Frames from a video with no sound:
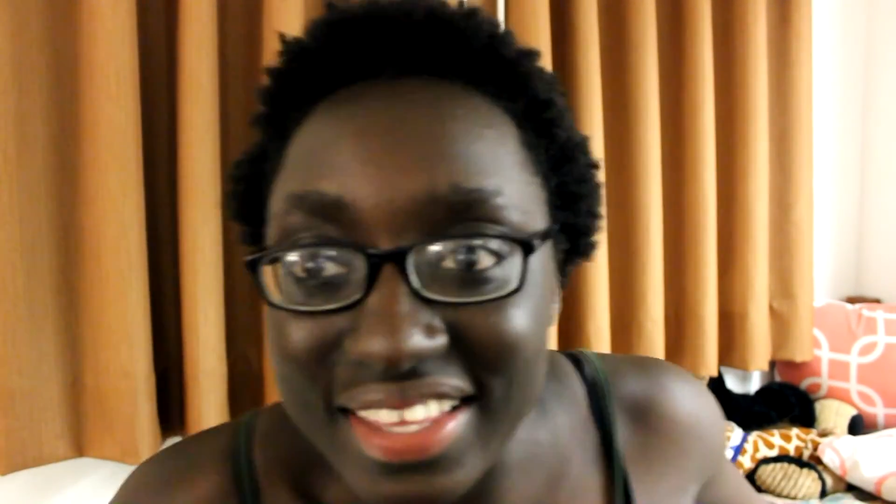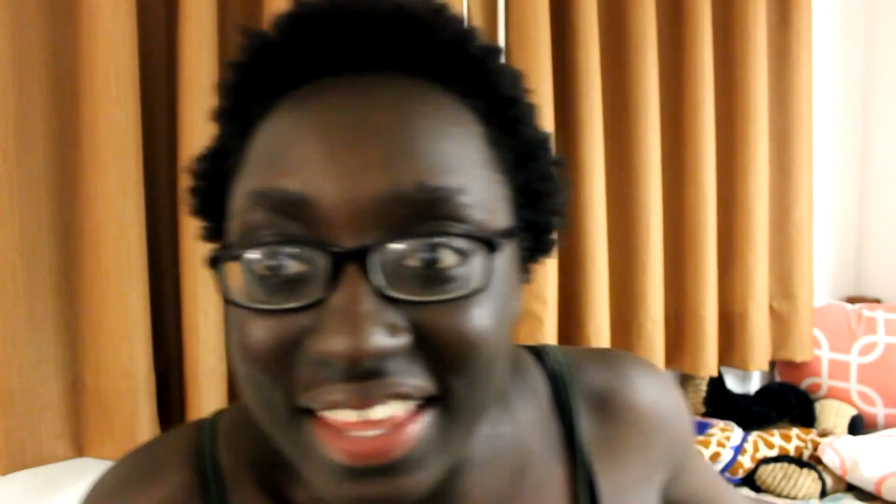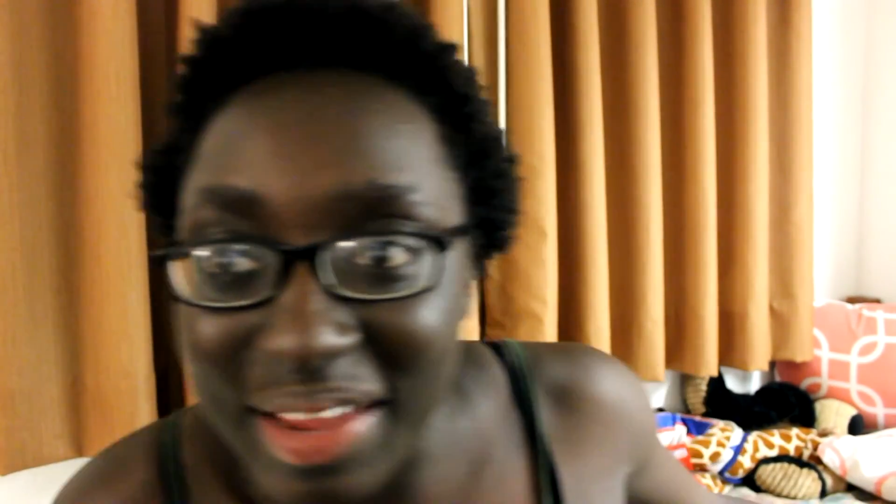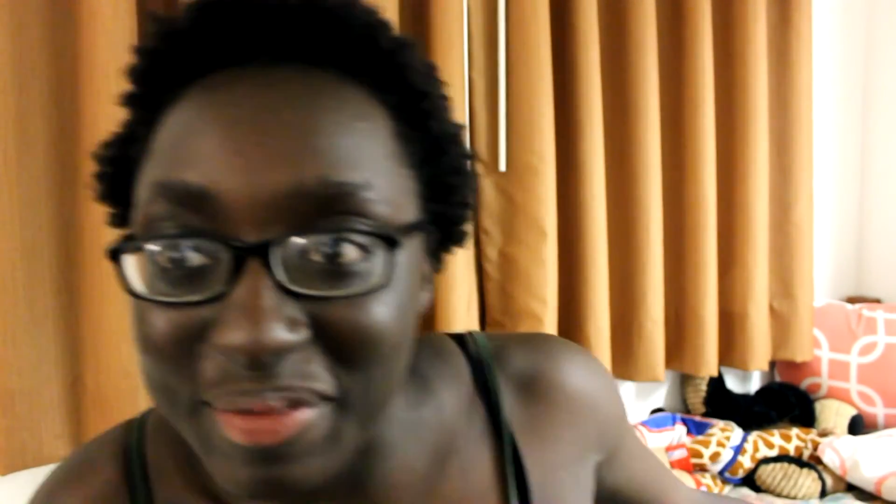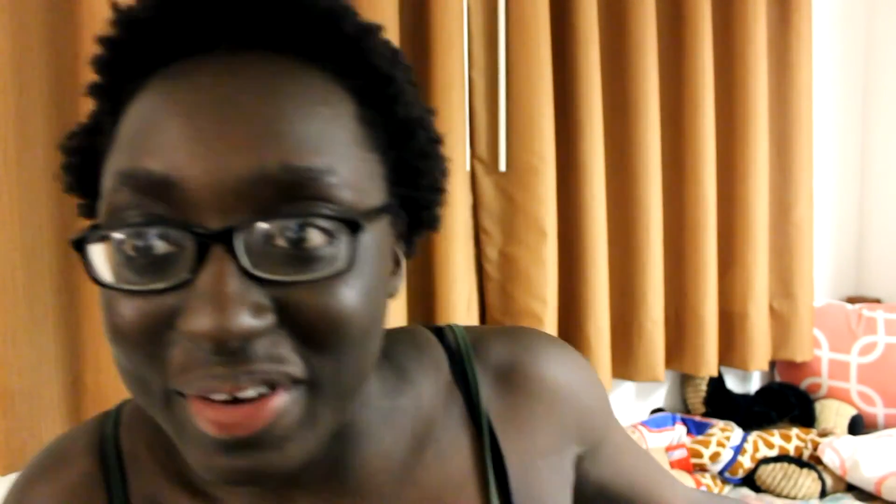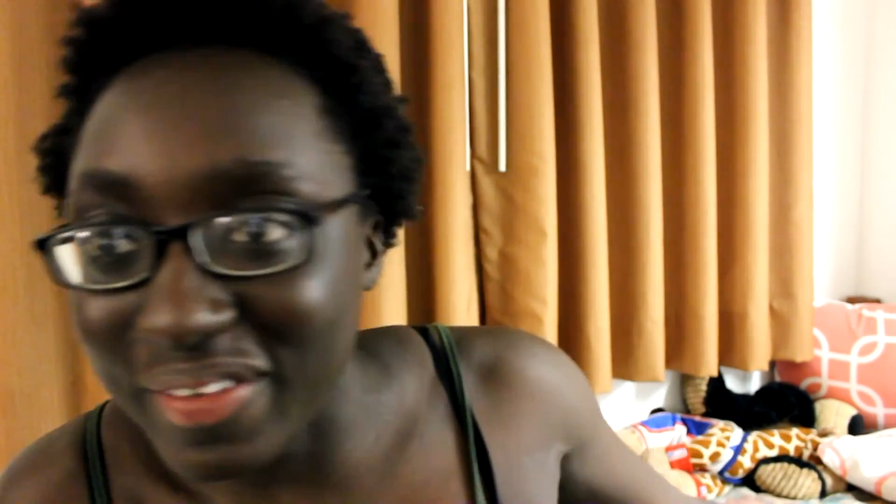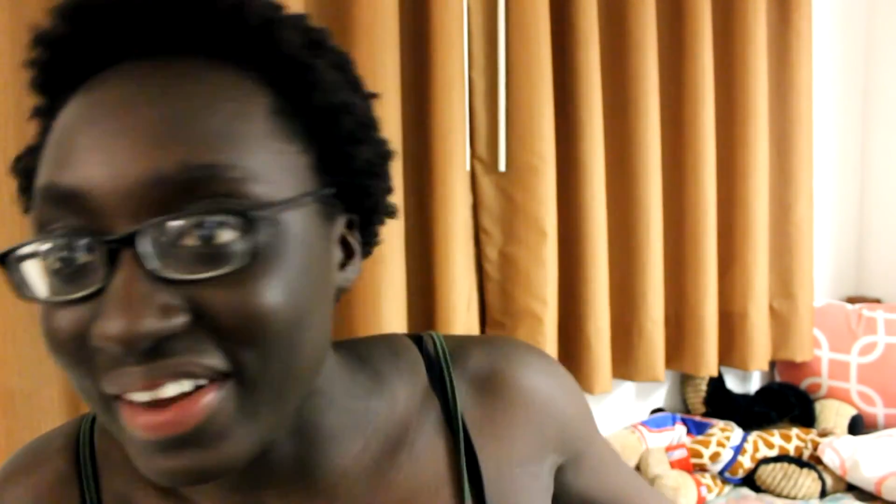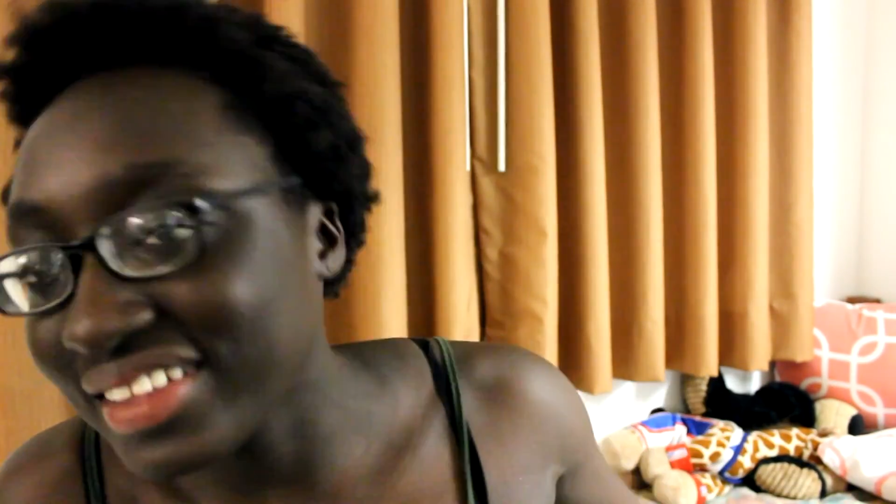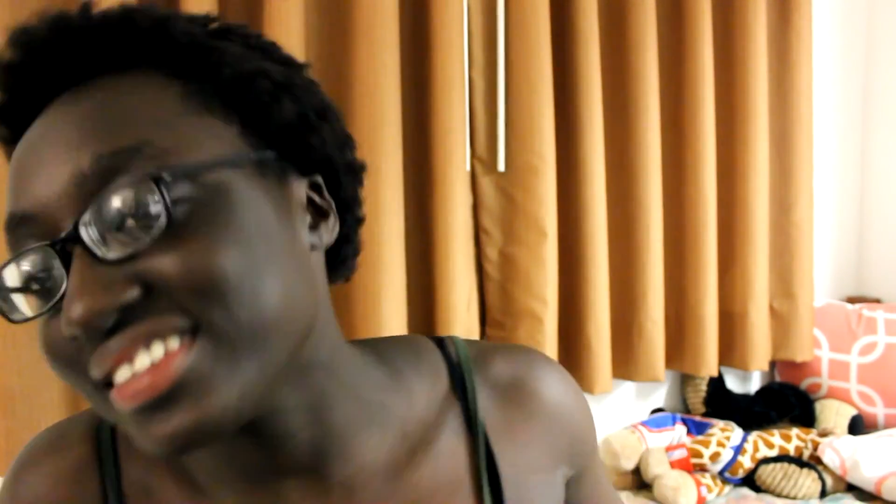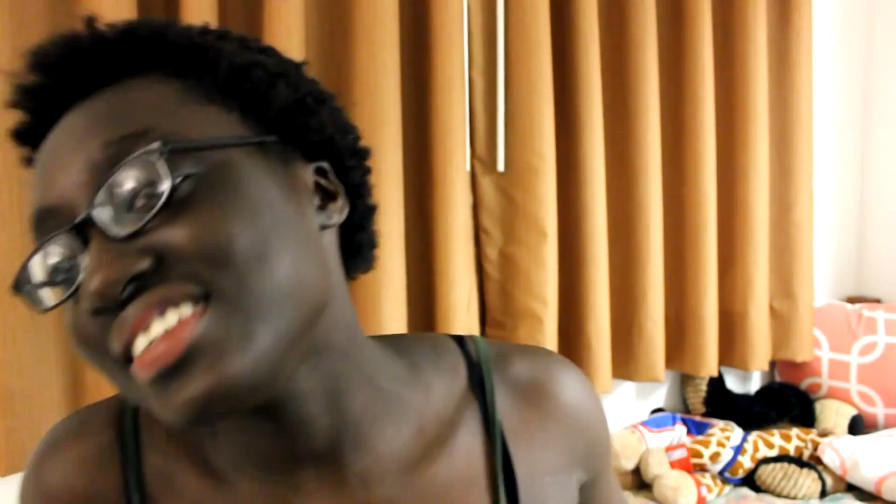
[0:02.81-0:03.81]
camera
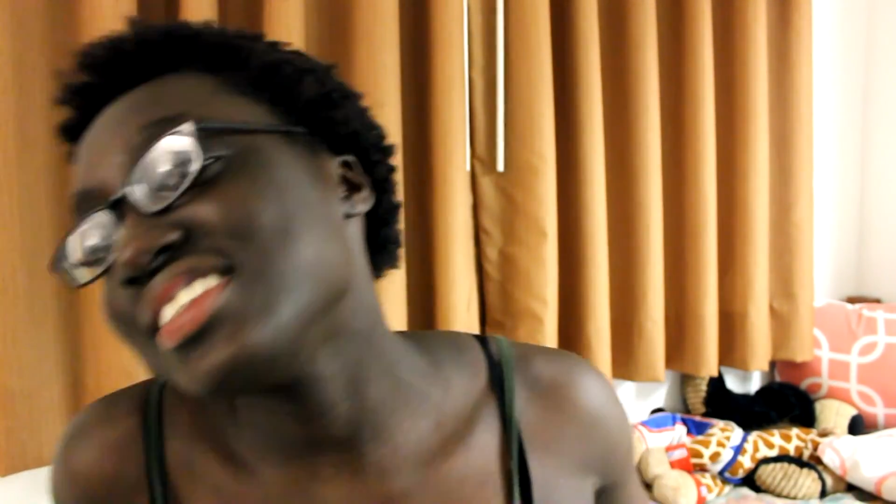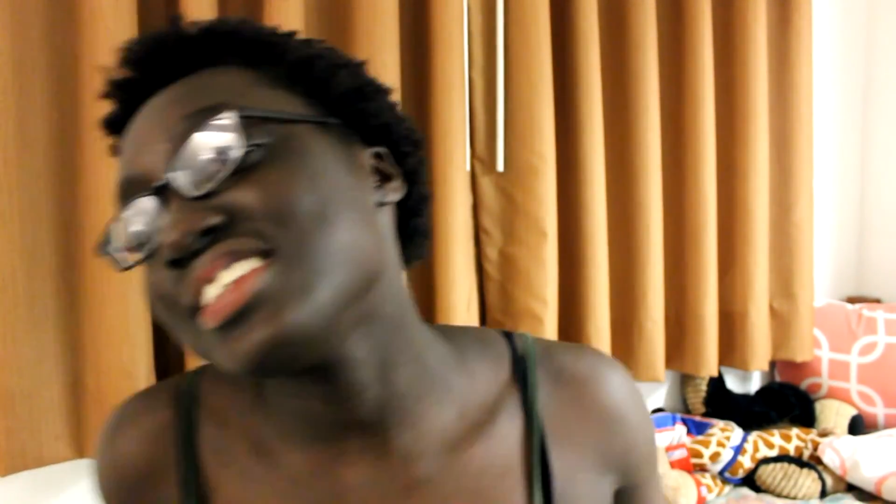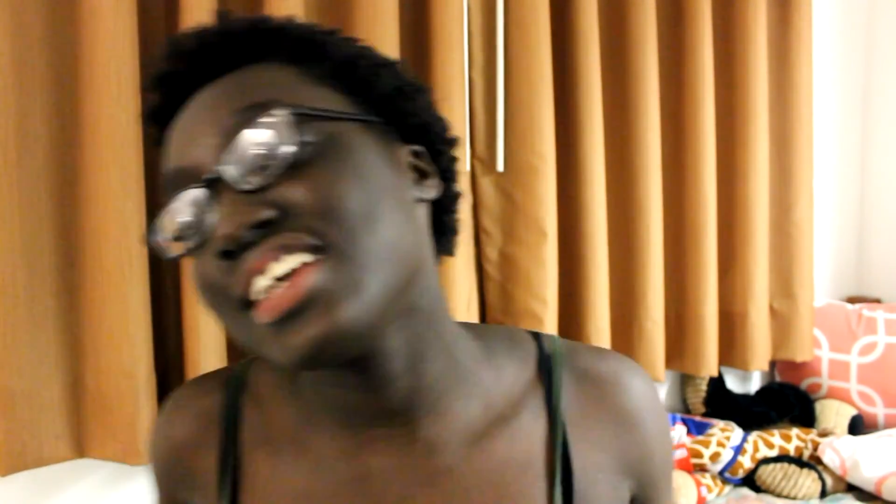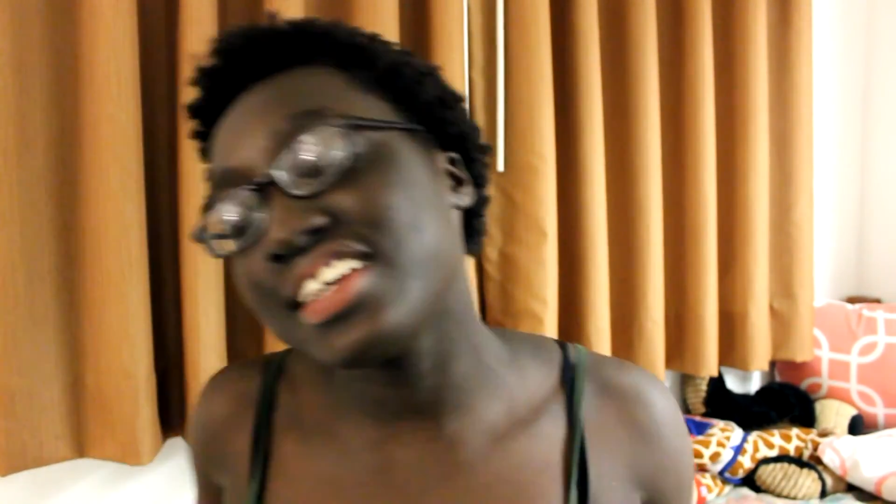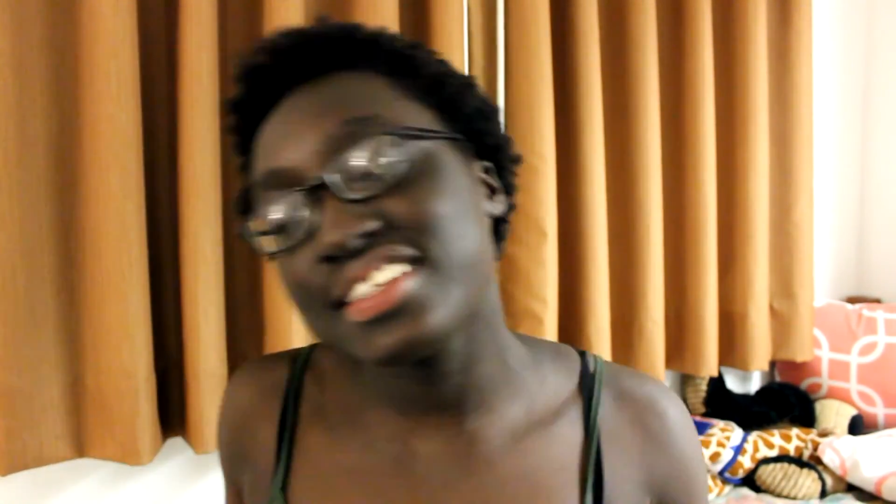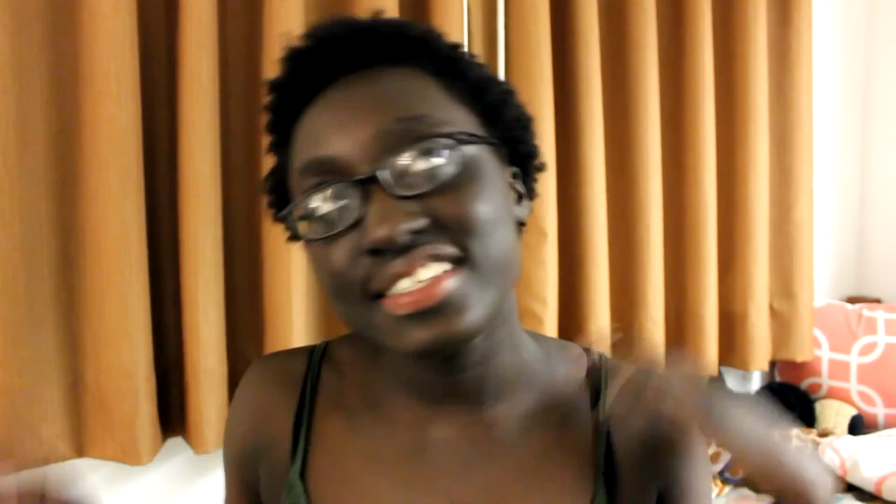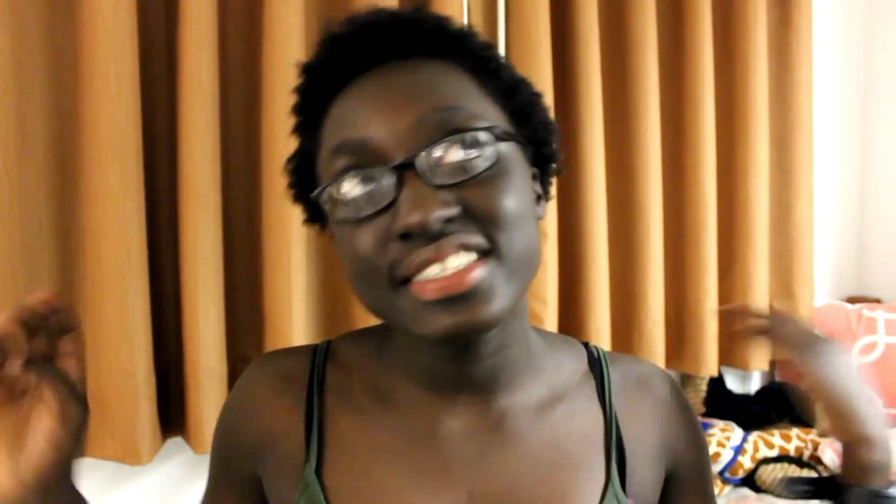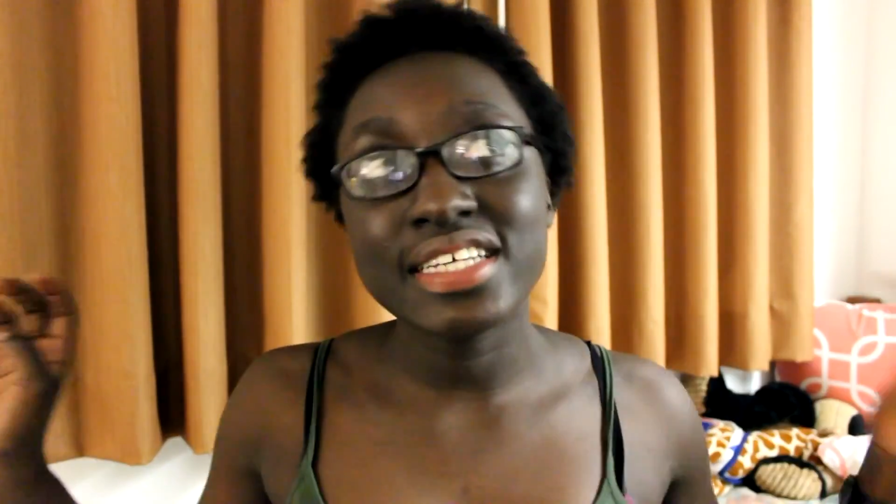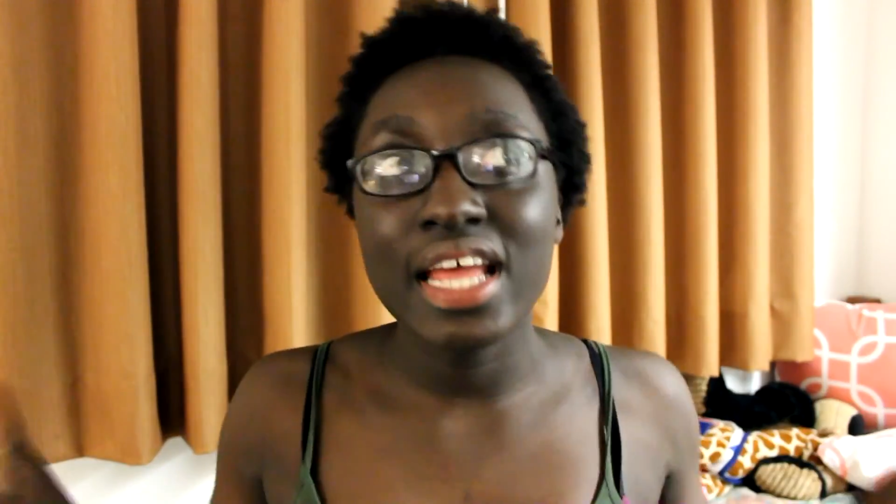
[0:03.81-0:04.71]
quality change,